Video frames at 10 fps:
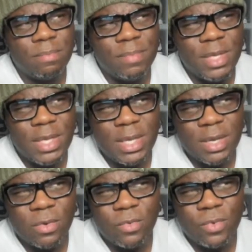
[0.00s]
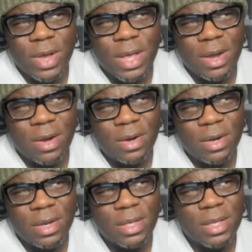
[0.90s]
Be
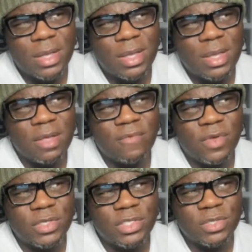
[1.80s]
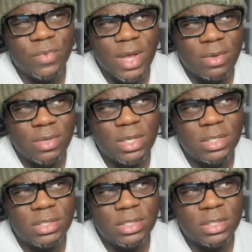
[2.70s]
aware of your
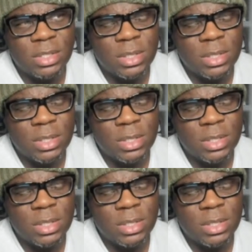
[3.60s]
surroundings